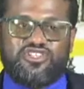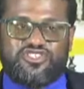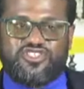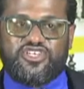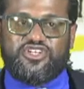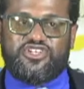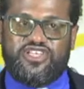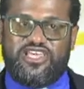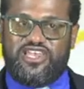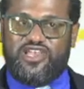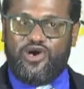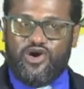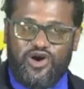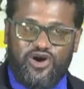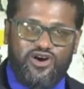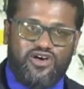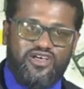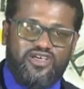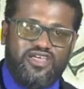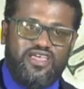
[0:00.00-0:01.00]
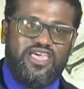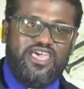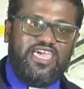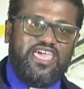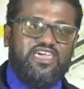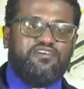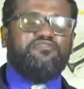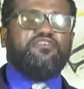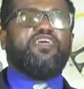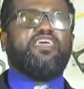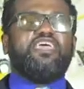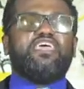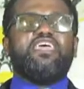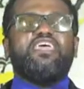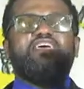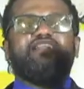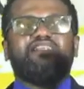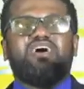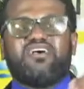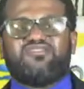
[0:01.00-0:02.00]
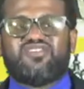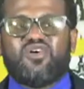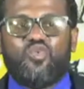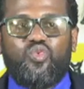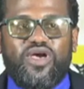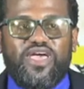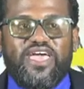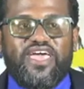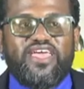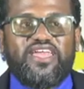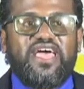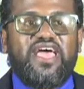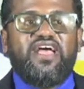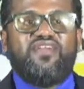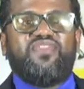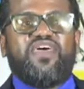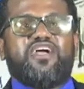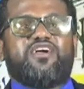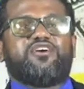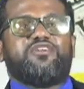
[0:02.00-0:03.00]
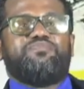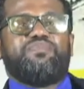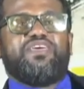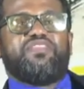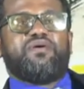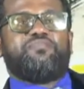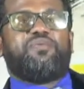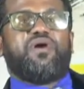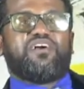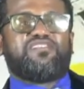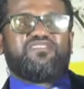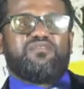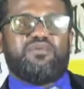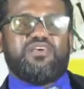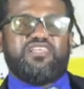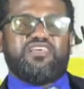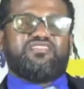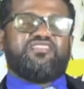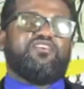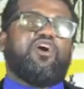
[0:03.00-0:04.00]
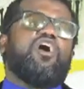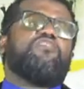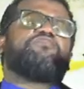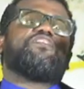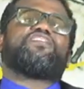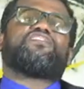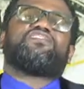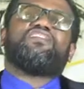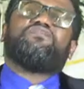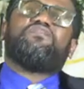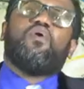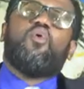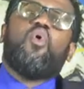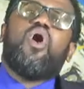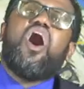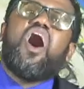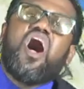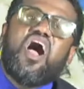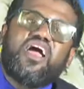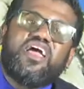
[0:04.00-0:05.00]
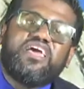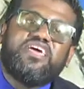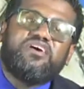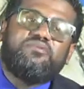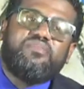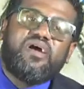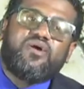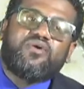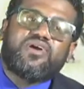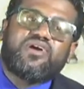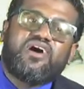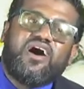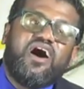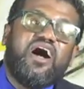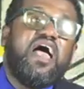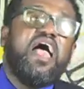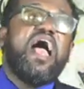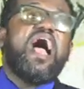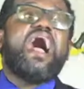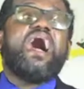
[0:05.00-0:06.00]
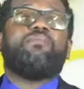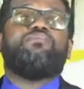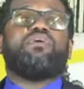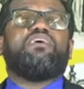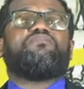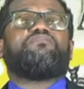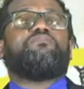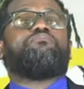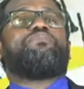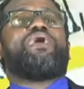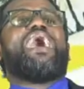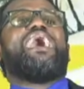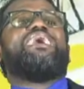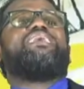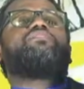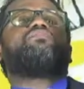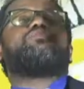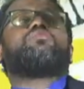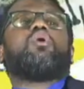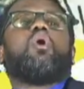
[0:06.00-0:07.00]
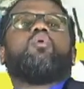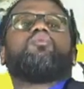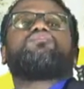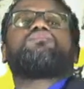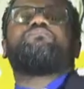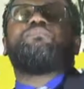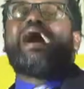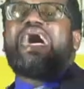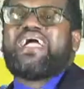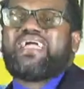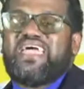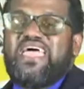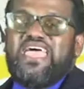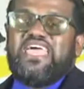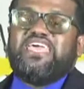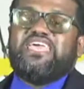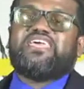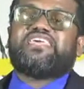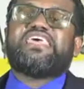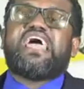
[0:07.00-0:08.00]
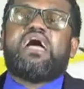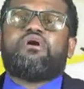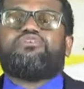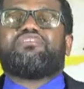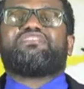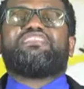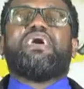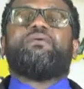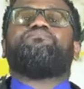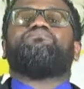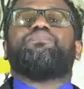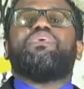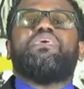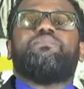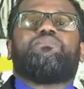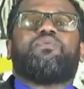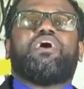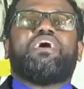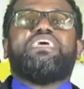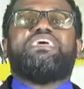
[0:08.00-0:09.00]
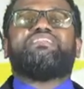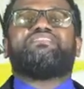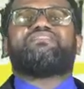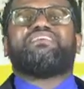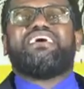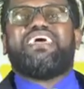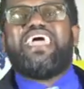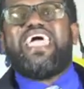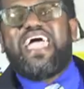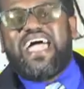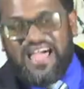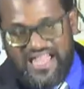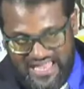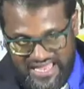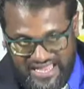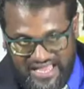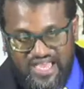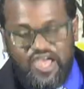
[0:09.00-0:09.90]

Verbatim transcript: Sunday Law. If he doesn't win, there could be the possibility of a civil war in America. And if Biden goes back, he carries them deeper into hell,